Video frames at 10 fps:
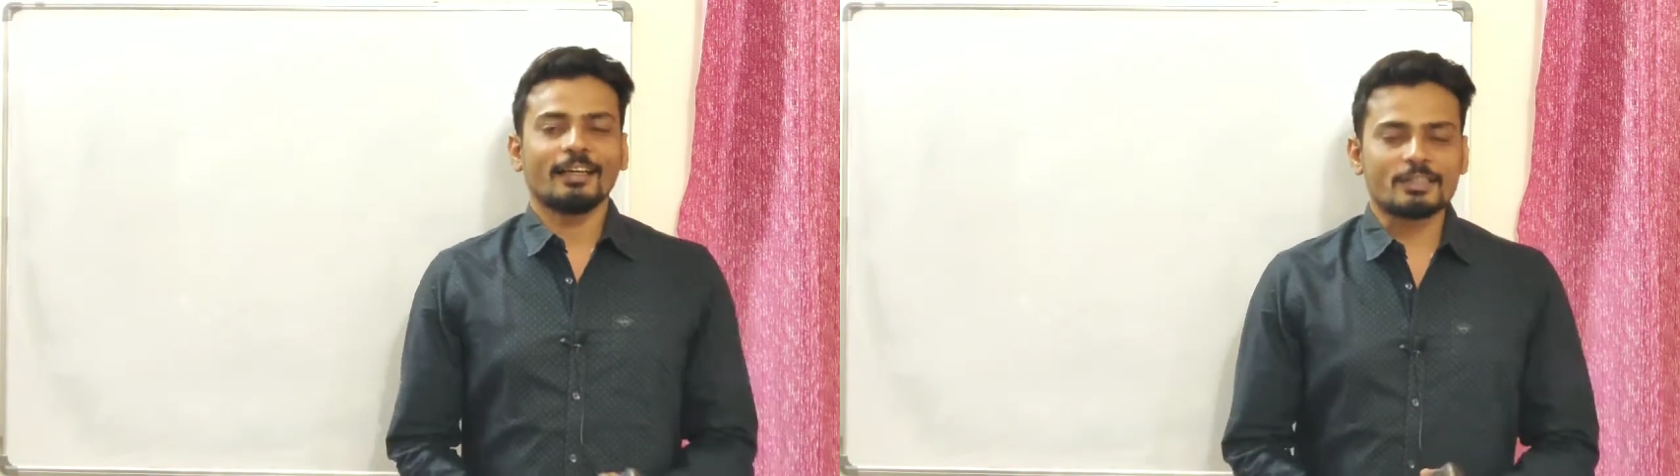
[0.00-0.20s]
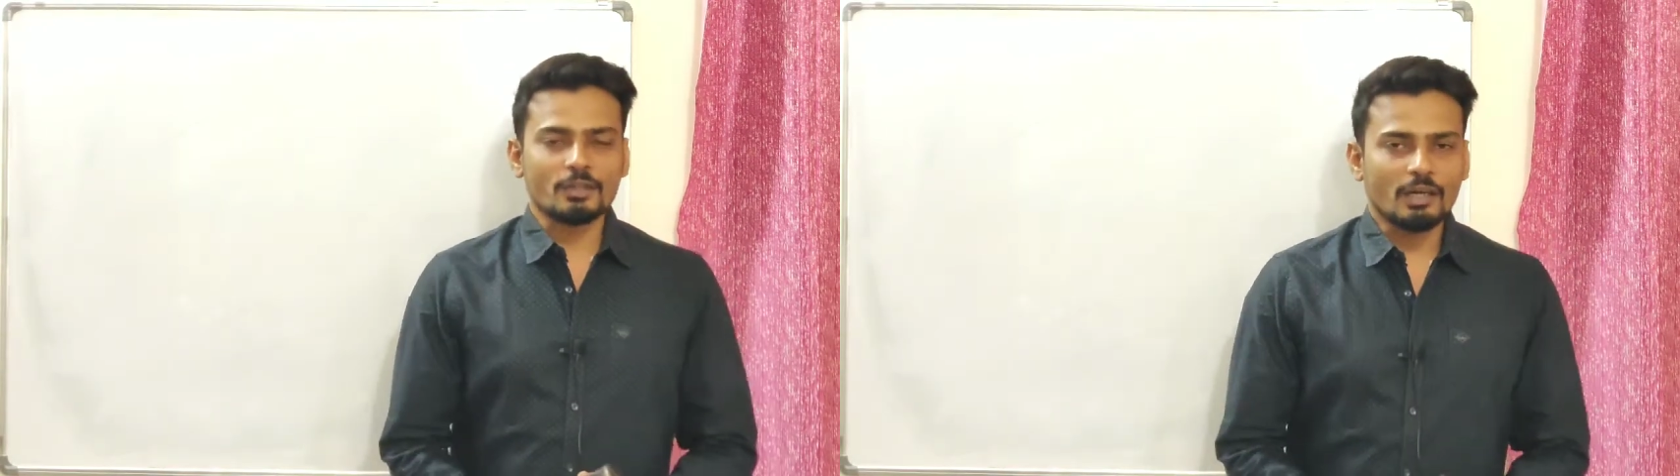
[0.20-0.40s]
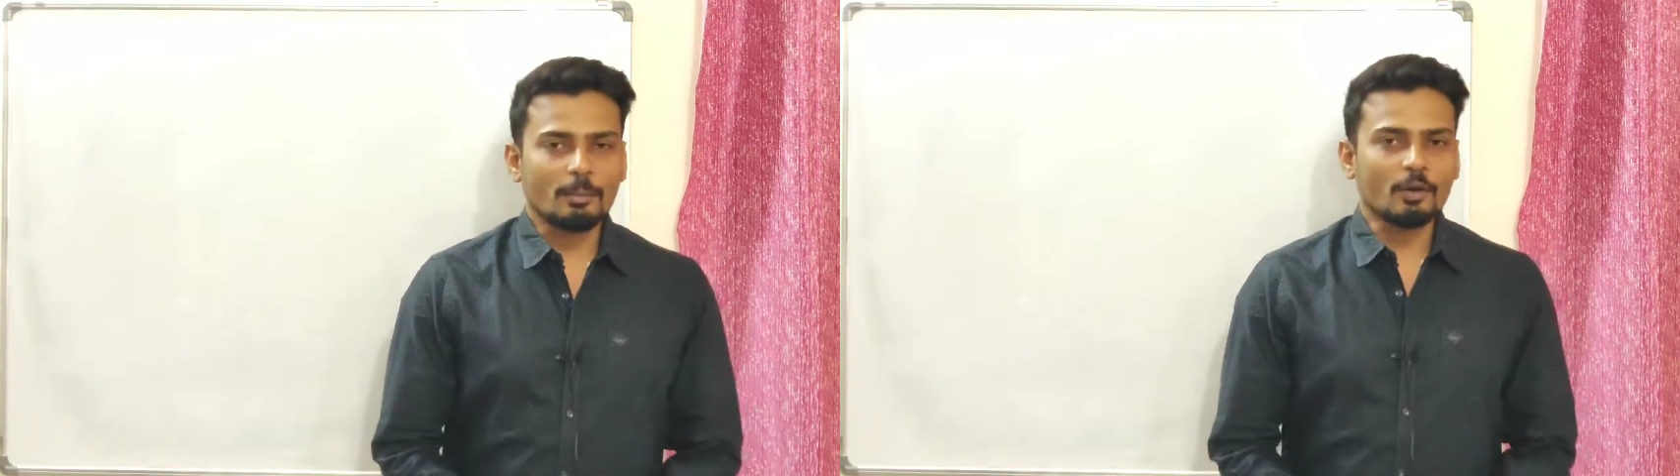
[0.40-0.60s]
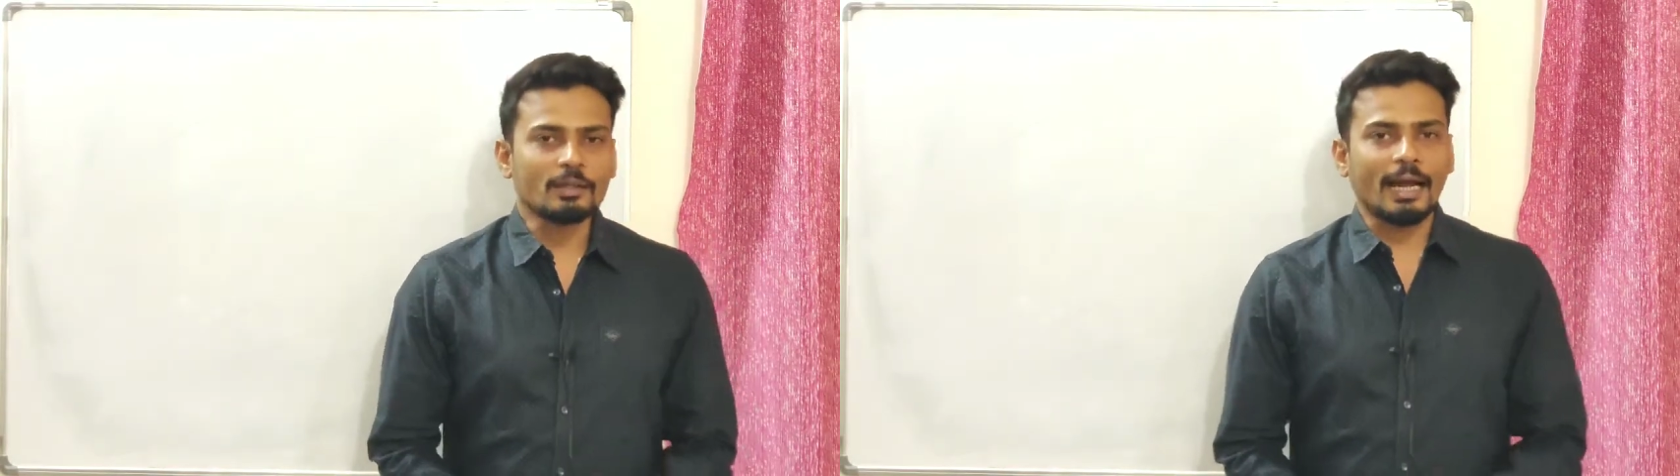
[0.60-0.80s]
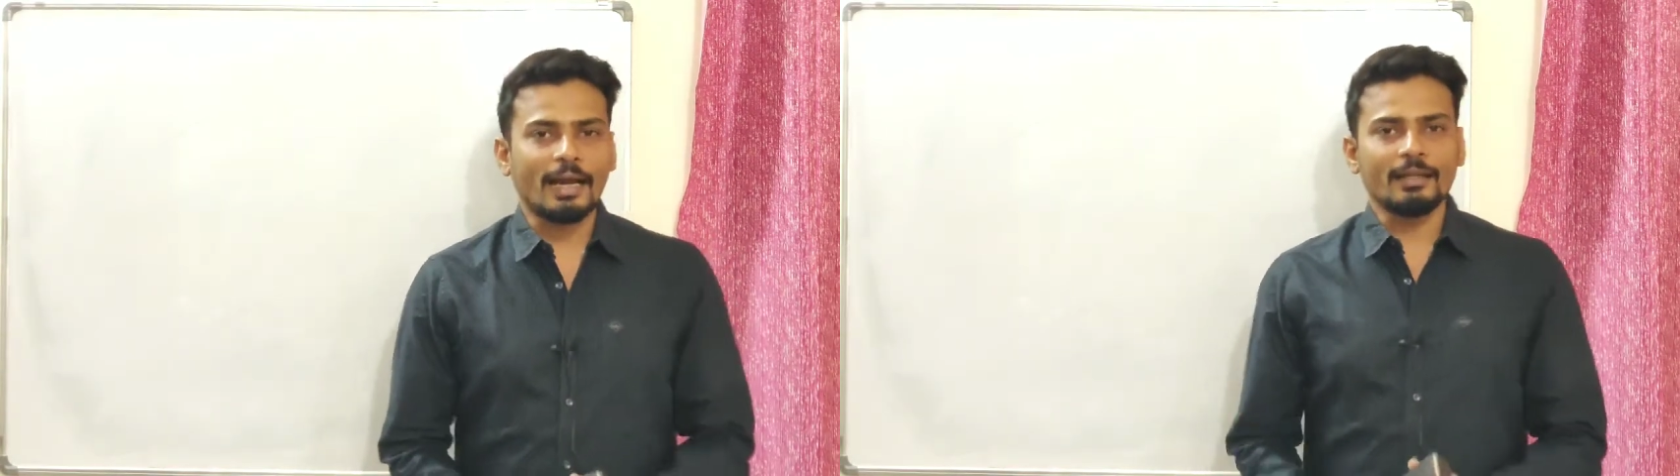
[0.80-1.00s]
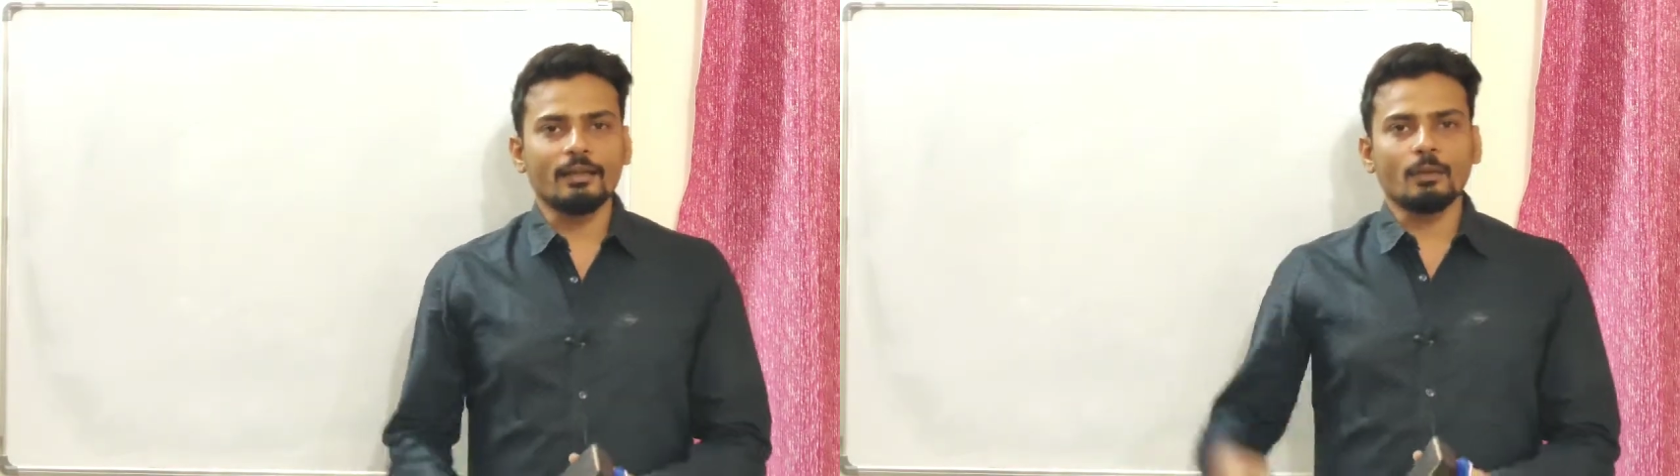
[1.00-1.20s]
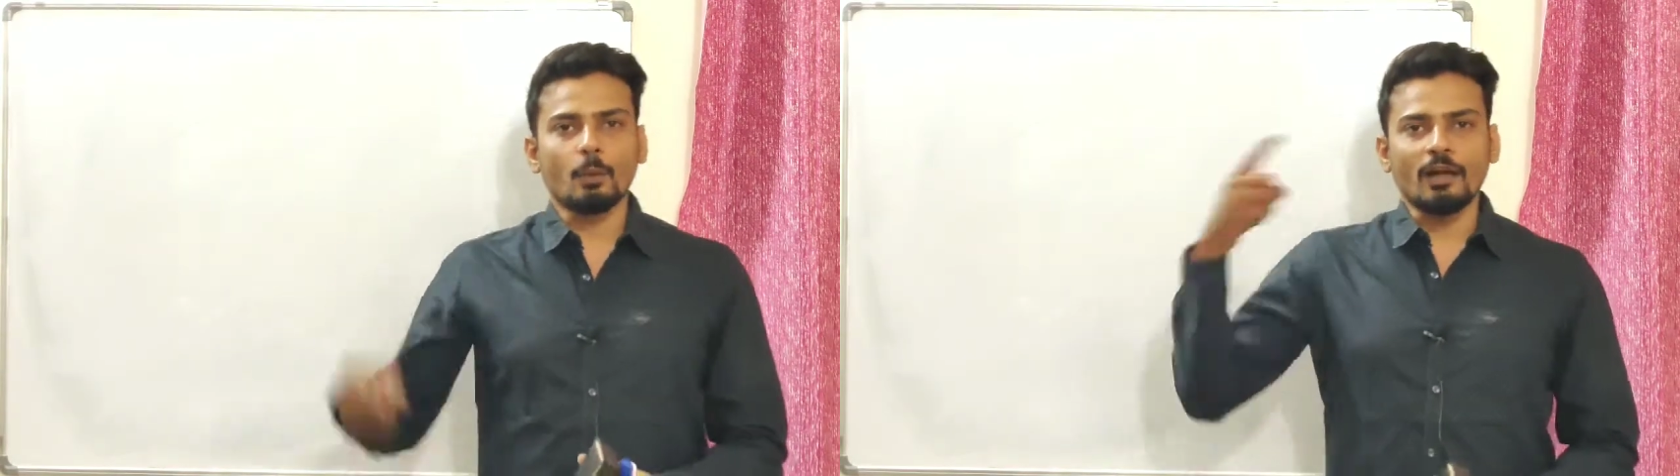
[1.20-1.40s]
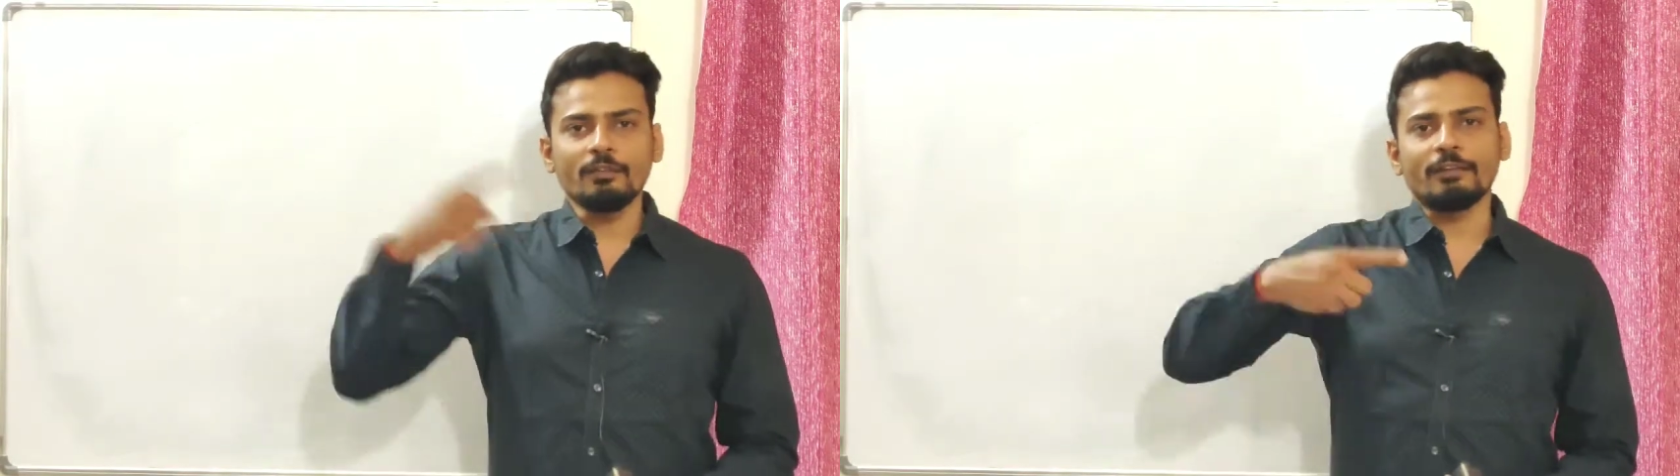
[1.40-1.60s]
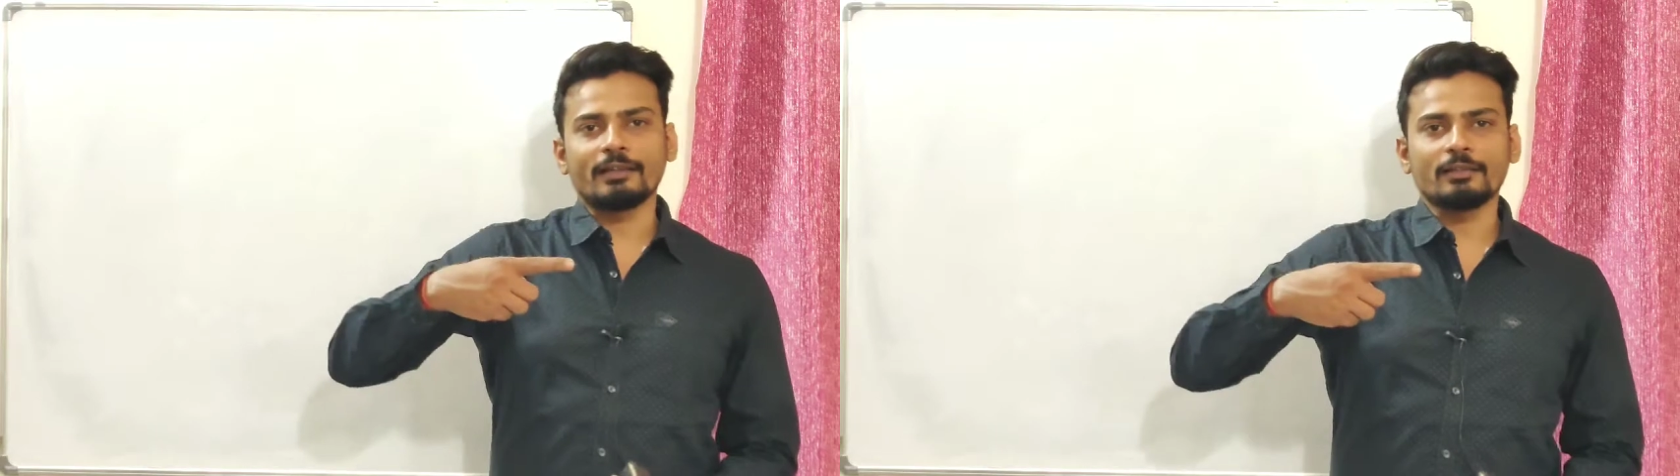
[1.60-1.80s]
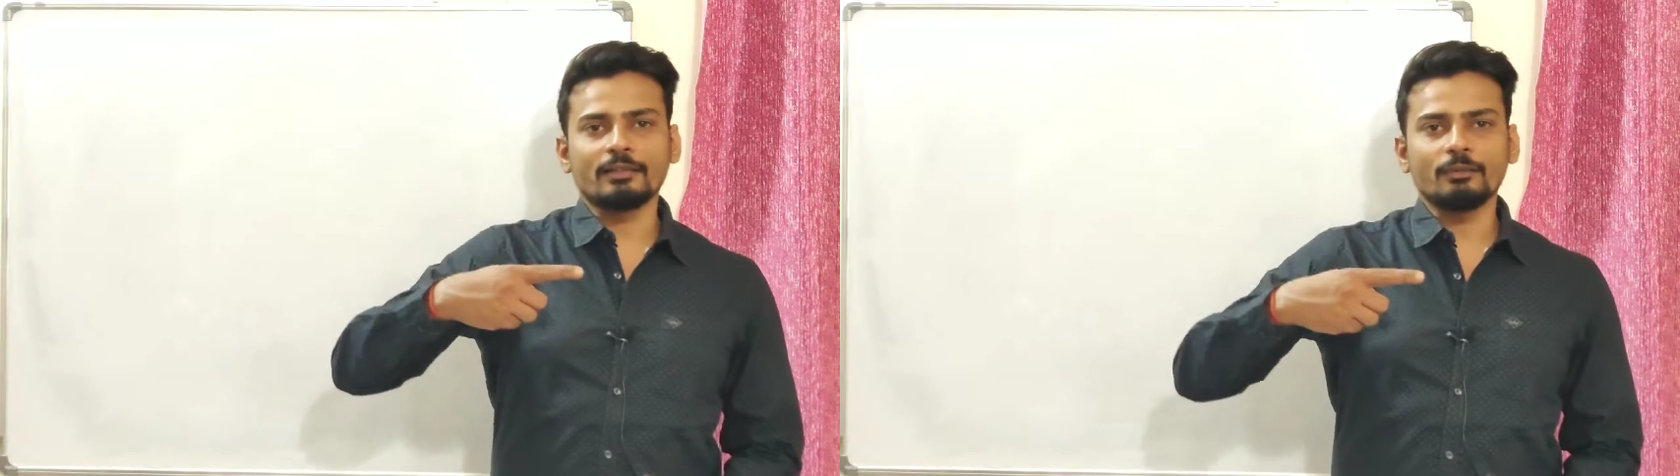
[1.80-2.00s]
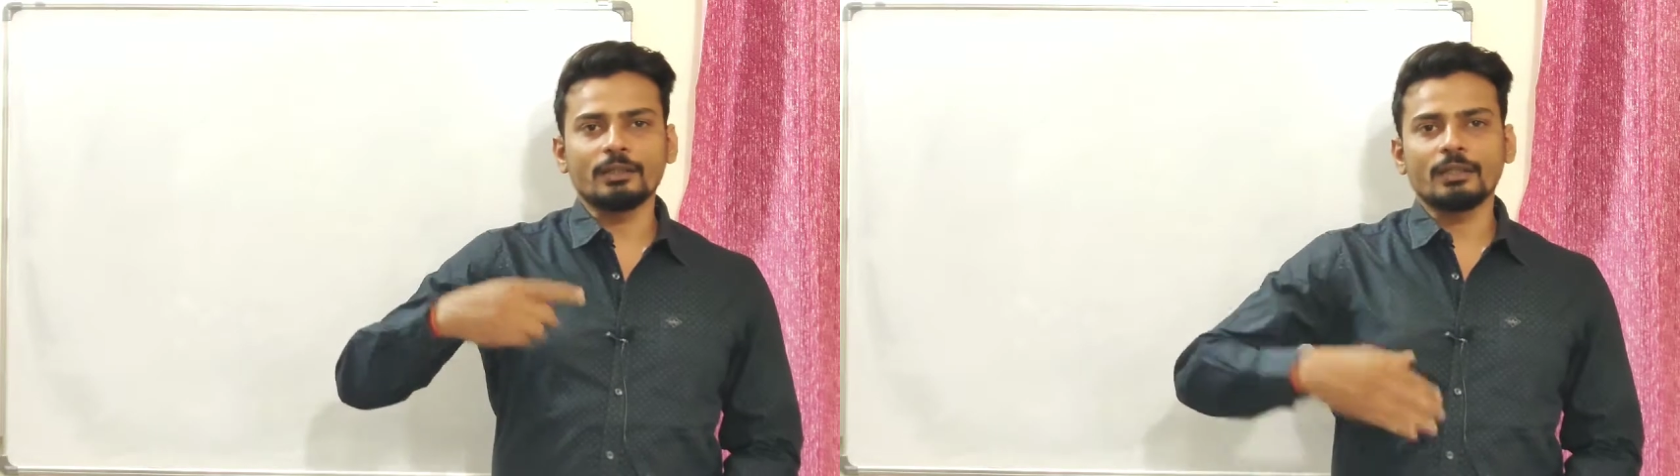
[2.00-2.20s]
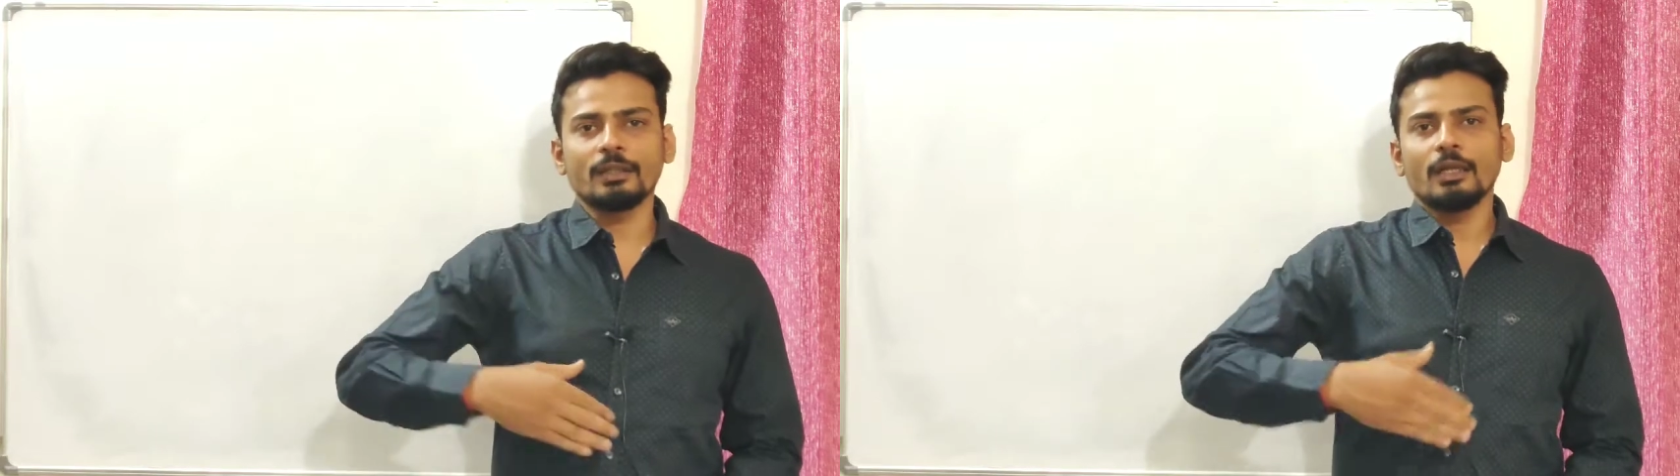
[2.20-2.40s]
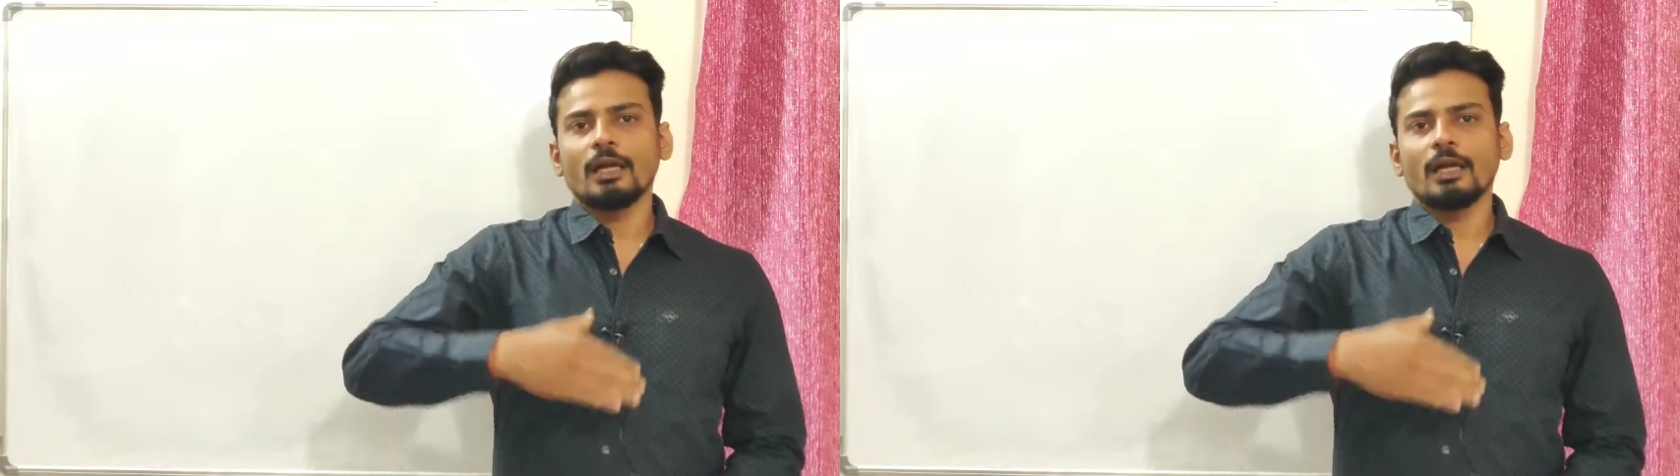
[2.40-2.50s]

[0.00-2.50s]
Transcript: It's all about adding one vector with